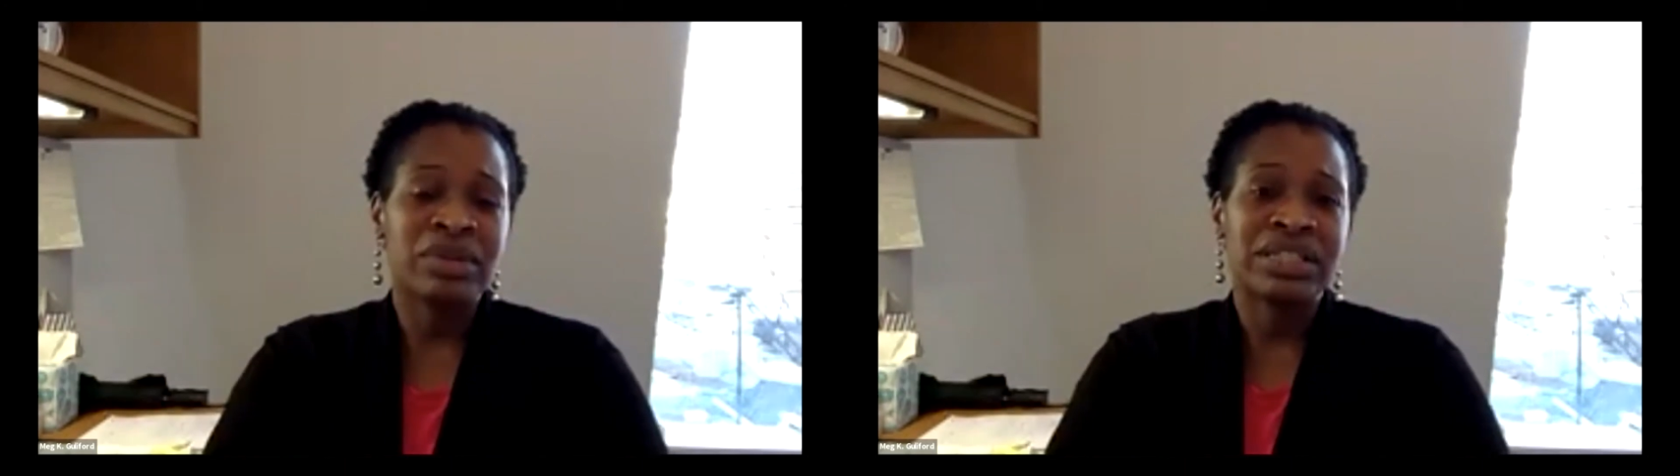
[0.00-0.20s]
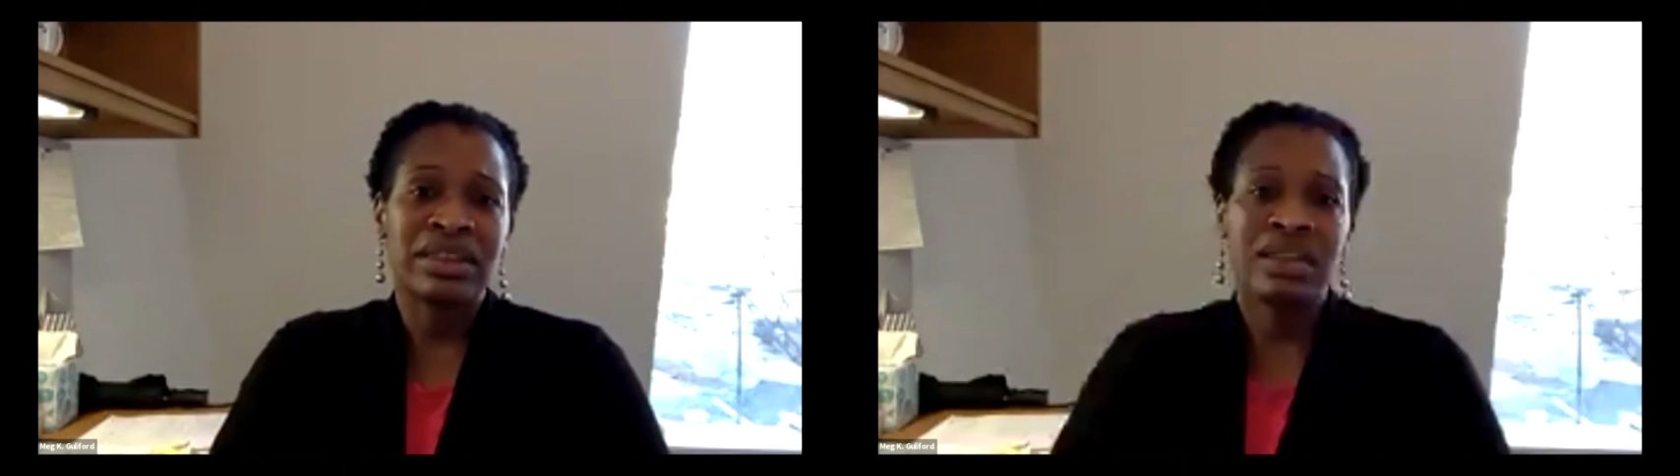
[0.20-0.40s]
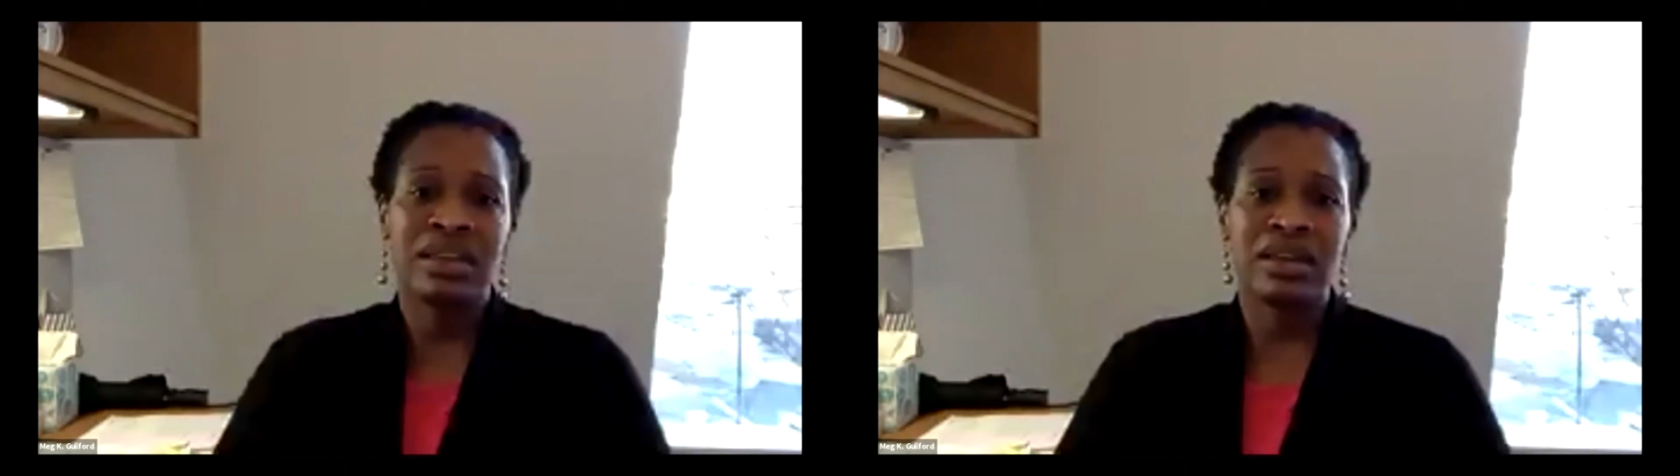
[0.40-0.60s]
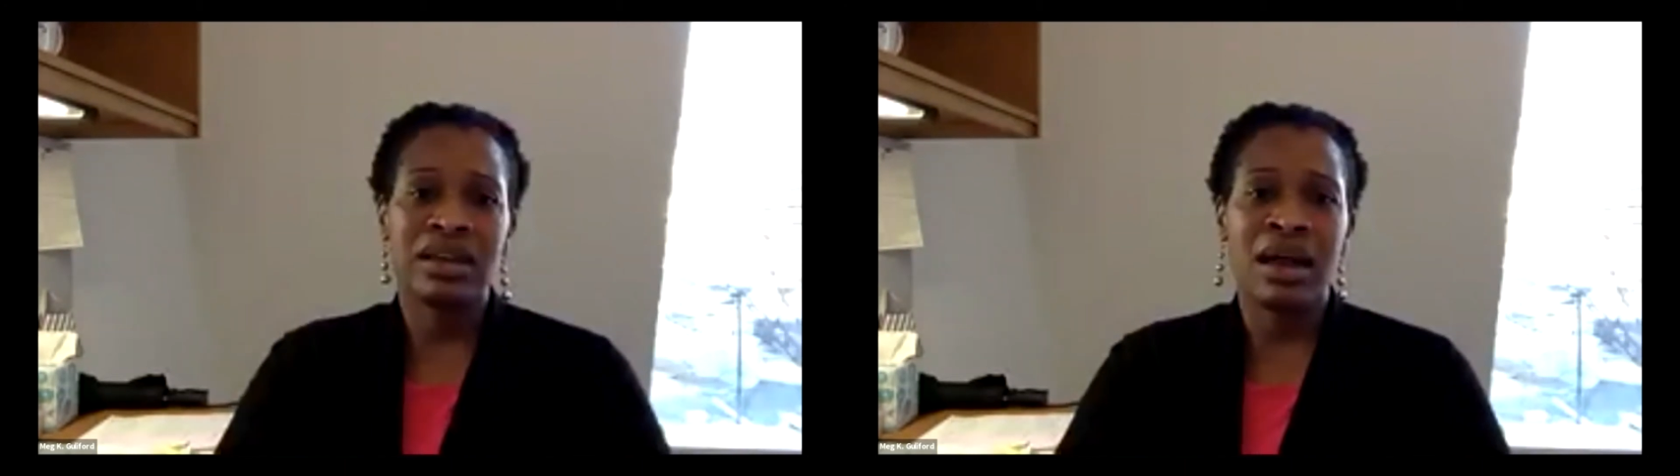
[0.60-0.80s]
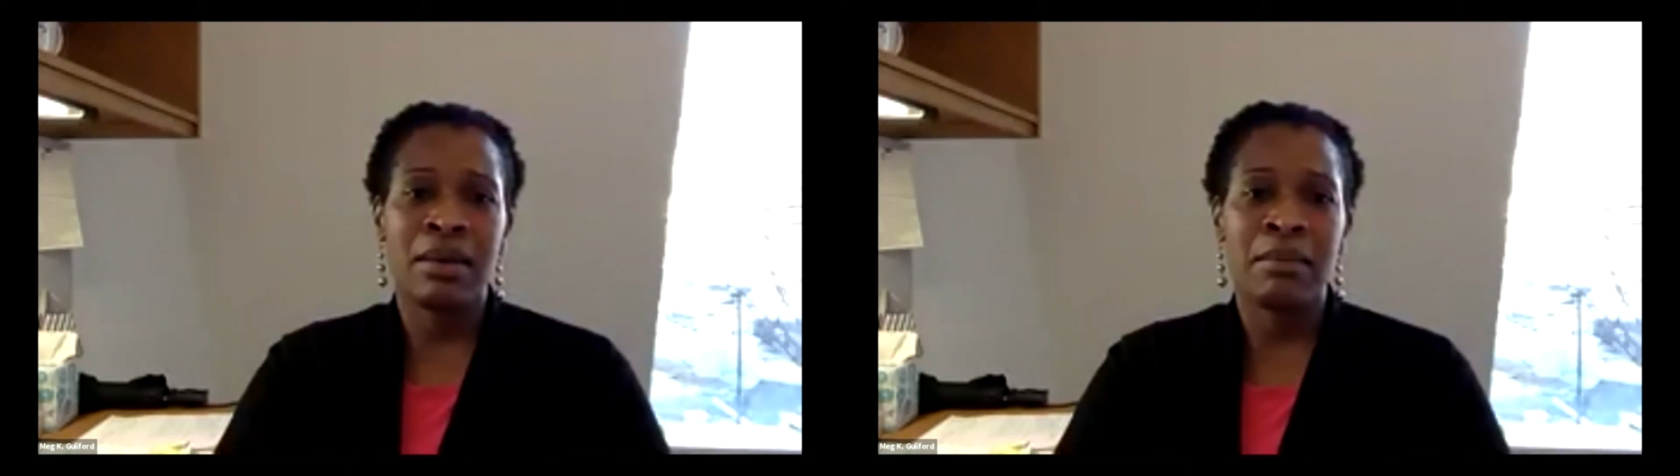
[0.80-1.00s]
that was
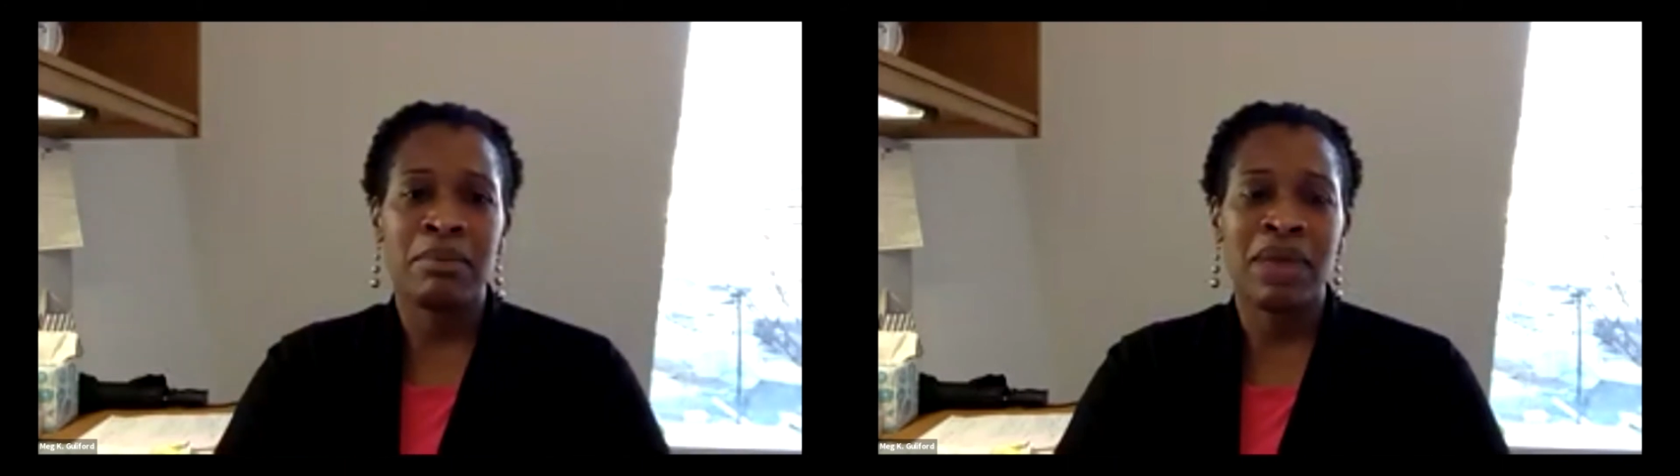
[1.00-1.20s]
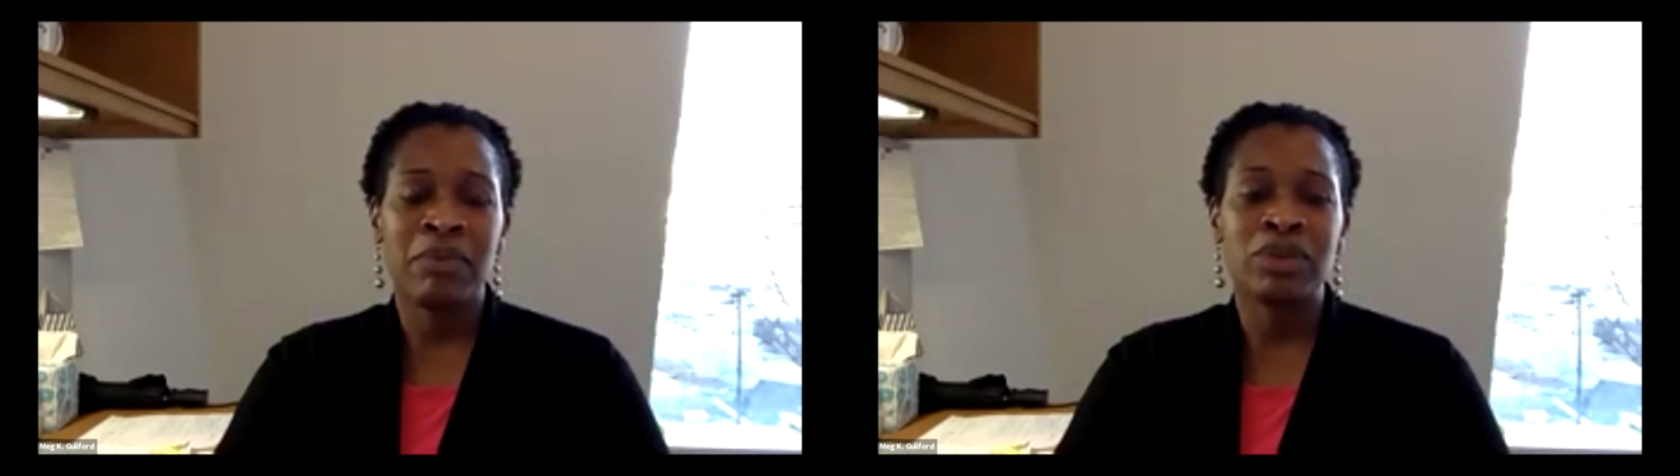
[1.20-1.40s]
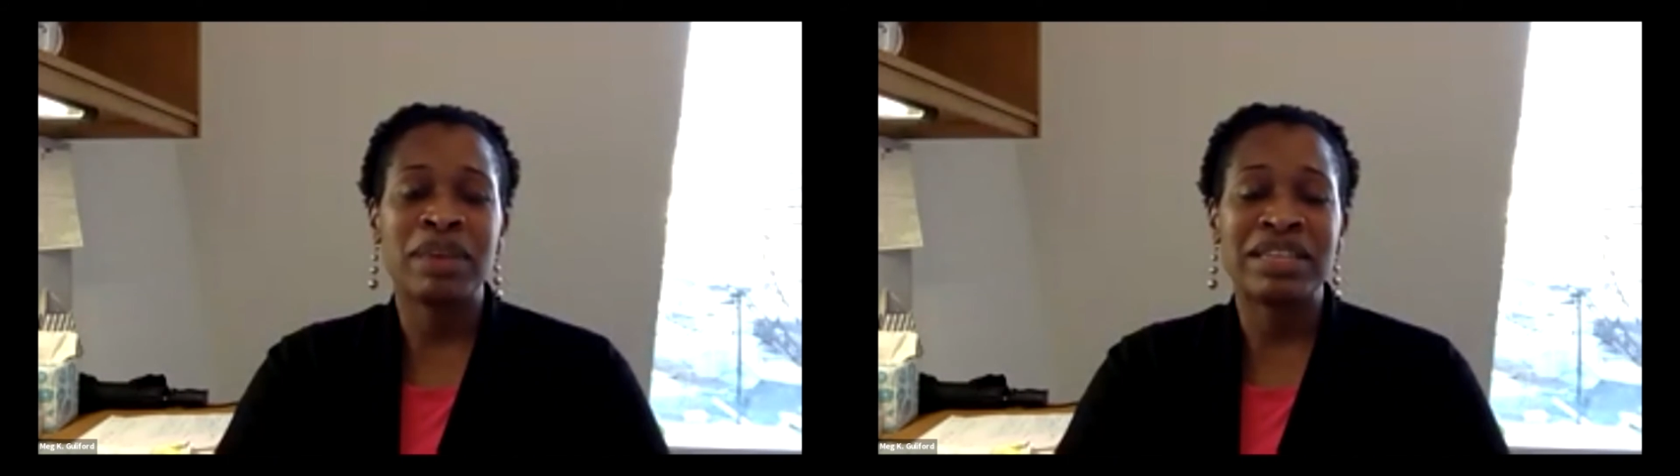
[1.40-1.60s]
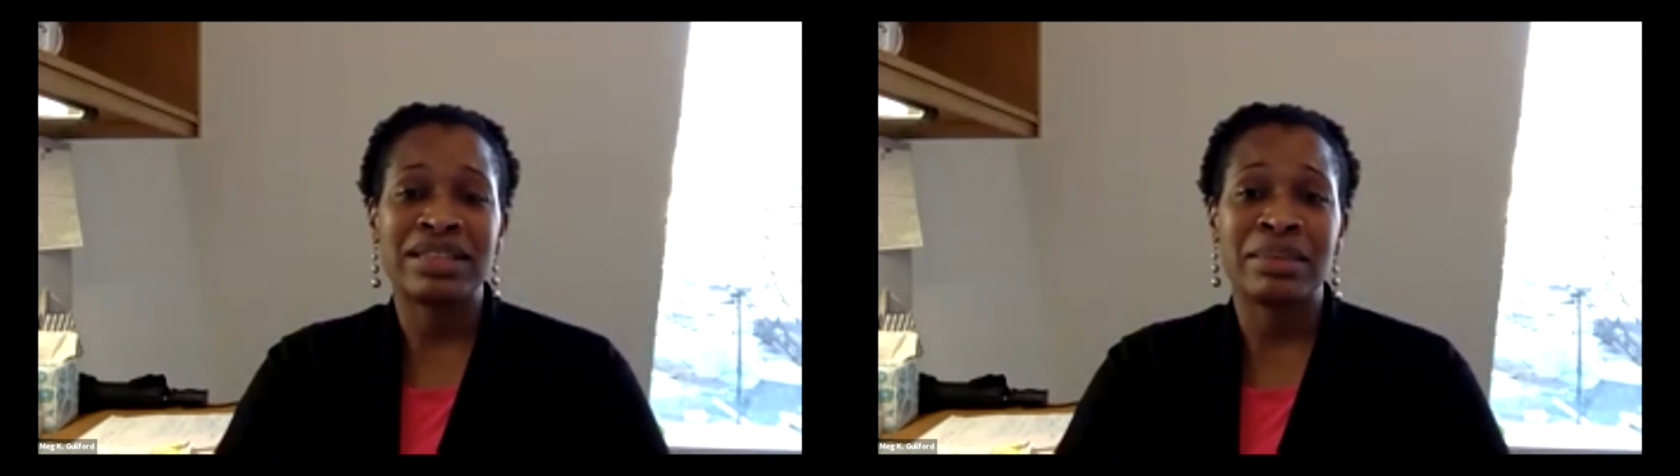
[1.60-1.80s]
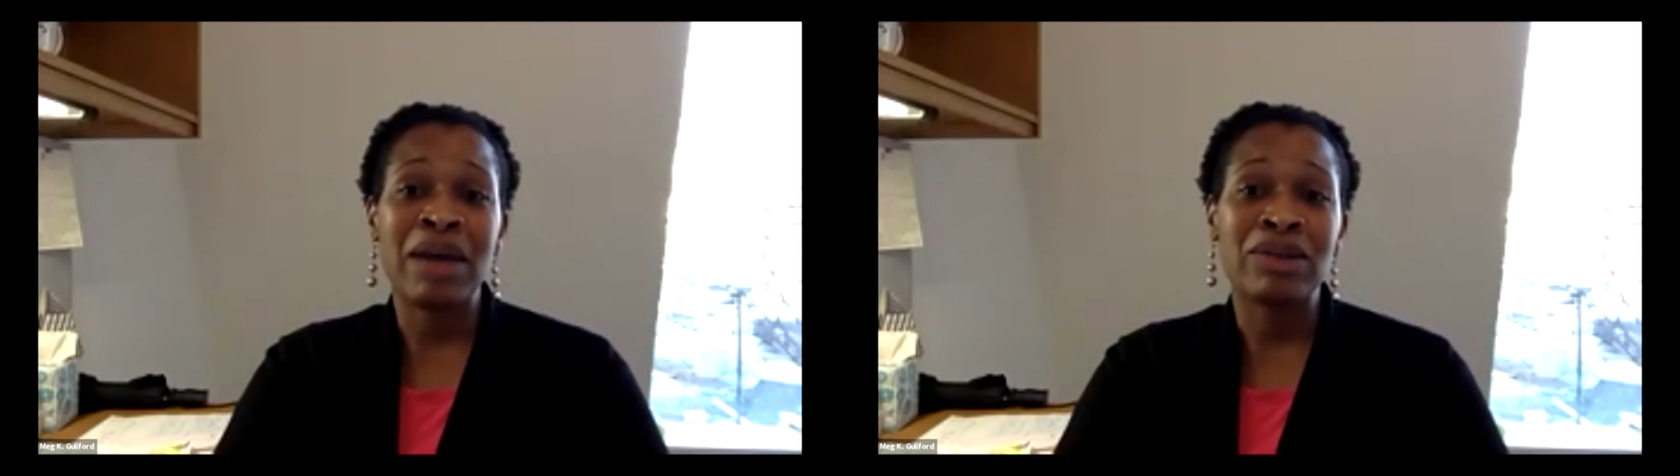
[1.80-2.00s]
that was
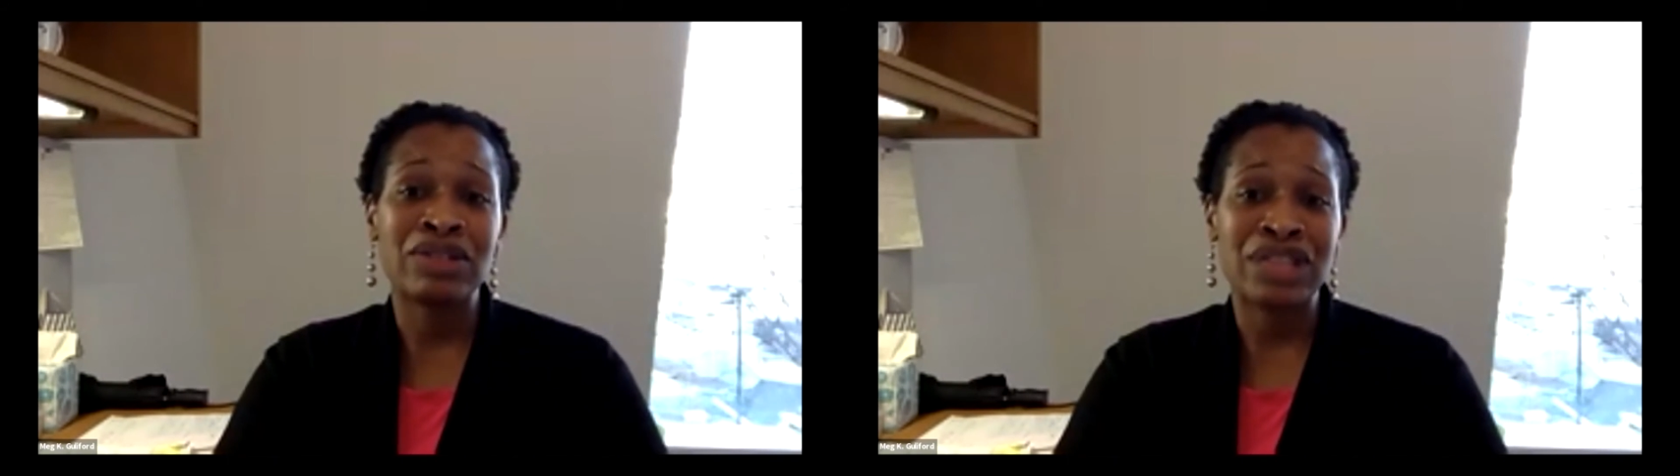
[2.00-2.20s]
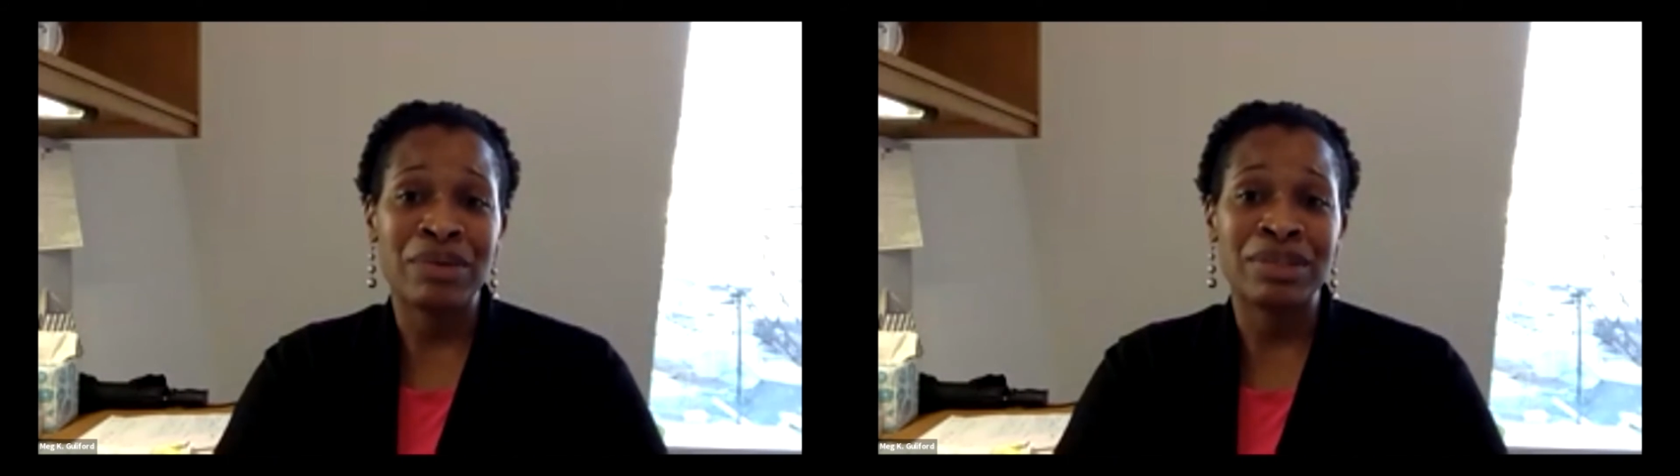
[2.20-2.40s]
based in the mountains,